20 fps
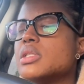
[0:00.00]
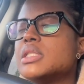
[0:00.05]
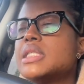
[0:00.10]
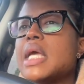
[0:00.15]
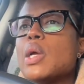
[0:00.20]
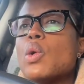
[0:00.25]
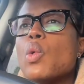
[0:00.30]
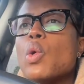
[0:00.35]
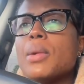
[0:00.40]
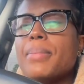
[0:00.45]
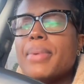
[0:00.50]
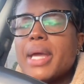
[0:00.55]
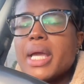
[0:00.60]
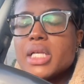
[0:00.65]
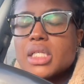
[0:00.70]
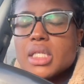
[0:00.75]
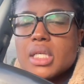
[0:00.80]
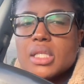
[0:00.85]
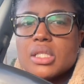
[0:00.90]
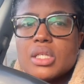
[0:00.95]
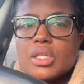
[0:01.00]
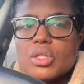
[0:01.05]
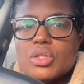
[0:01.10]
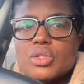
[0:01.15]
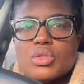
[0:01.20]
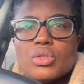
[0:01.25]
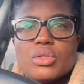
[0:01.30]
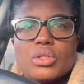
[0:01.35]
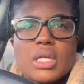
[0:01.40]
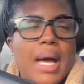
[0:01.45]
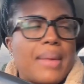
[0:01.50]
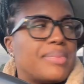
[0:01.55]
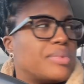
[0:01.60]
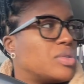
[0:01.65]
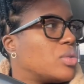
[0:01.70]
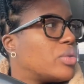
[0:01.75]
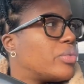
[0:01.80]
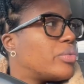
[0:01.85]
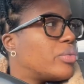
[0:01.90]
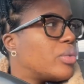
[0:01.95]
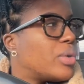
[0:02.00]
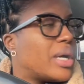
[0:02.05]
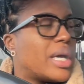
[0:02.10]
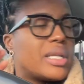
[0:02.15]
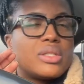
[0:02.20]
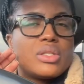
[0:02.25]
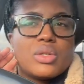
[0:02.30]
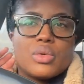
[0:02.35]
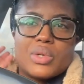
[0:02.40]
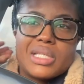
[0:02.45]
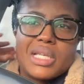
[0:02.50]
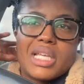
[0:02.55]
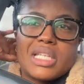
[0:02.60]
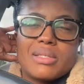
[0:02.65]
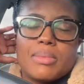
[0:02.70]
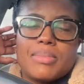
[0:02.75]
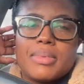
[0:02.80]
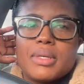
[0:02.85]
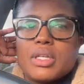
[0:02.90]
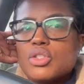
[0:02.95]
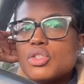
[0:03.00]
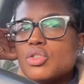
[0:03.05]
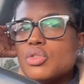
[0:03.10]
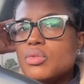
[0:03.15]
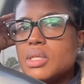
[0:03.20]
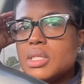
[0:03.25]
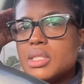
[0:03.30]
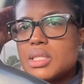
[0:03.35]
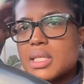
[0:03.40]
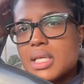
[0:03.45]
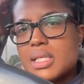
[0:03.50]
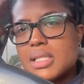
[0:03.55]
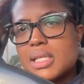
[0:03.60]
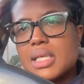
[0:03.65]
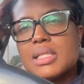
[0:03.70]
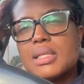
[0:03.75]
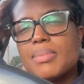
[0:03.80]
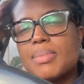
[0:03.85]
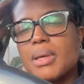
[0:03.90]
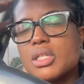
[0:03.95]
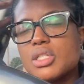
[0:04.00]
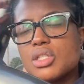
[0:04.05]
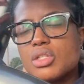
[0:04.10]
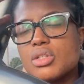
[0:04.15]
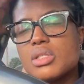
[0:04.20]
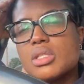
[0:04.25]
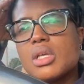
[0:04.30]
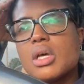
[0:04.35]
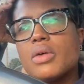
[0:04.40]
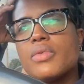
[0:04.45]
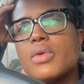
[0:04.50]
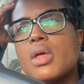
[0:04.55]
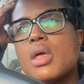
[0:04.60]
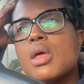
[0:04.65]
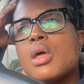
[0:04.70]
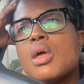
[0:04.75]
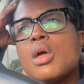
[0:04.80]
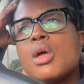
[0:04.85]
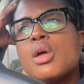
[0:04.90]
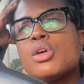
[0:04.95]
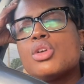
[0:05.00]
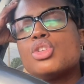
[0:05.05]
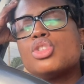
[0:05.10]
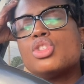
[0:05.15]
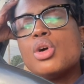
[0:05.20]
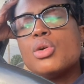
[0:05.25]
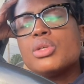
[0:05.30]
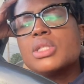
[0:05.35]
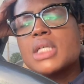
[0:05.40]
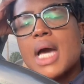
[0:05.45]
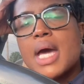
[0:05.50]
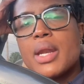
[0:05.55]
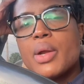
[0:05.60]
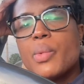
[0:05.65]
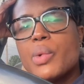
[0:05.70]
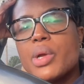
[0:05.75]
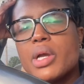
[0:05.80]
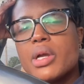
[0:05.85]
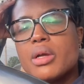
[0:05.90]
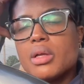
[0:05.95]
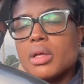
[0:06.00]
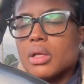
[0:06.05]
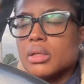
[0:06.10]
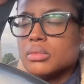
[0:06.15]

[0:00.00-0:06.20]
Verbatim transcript: take on patients, it is your job to do a full head to toe assessment because you need to assess the patient yourself. So it's kind of weird.